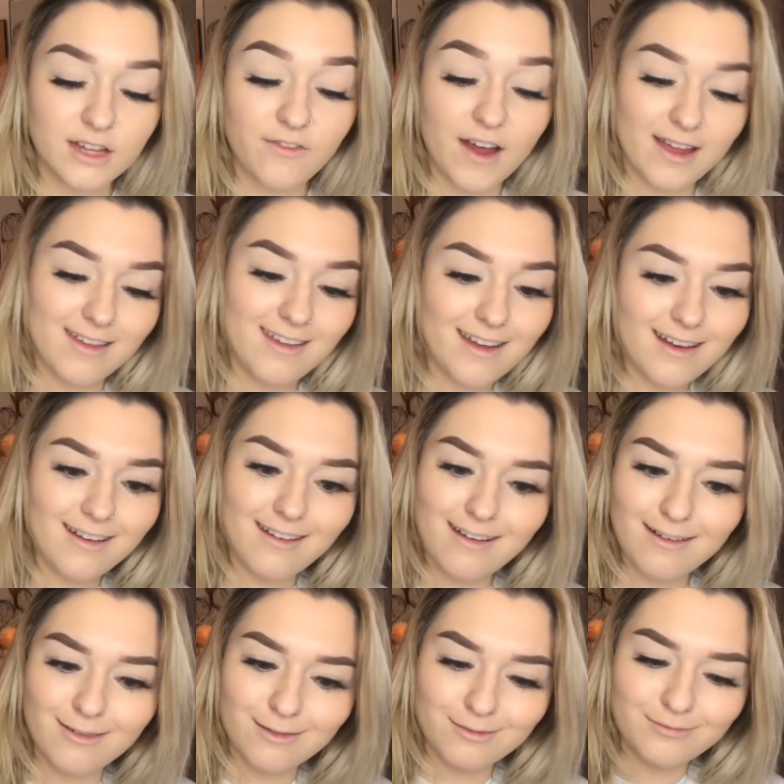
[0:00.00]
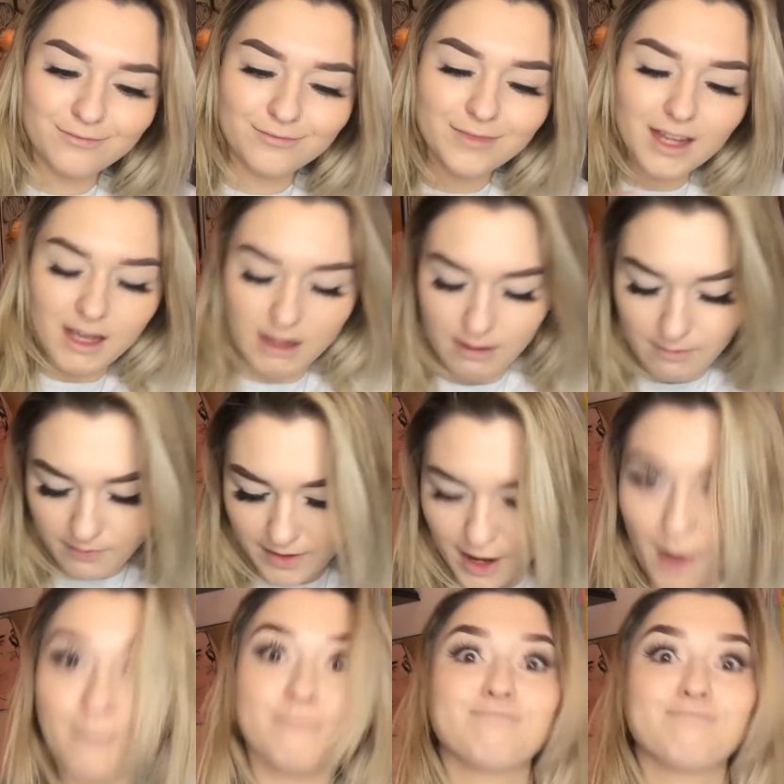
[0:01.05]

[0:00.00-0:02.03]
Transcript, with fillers: if I can get it out. There.